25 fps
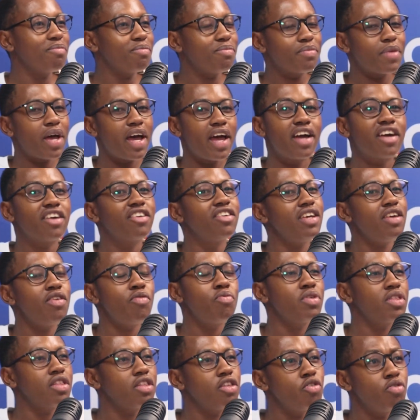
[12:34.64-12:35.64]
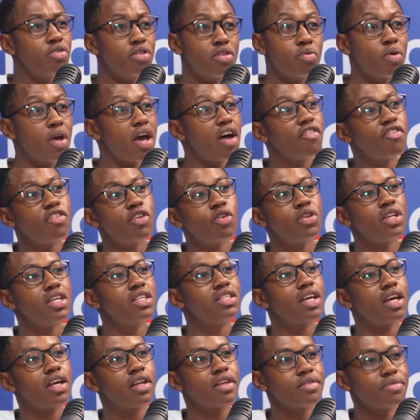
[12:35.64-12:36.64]
I agree with youth. We have
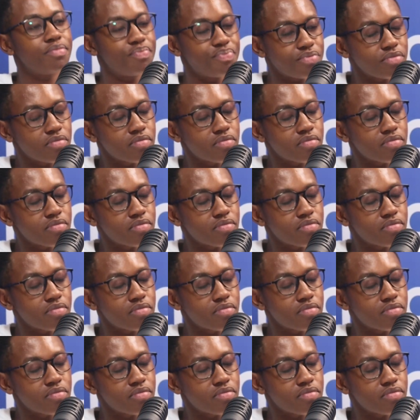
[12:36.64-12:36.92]
unity, and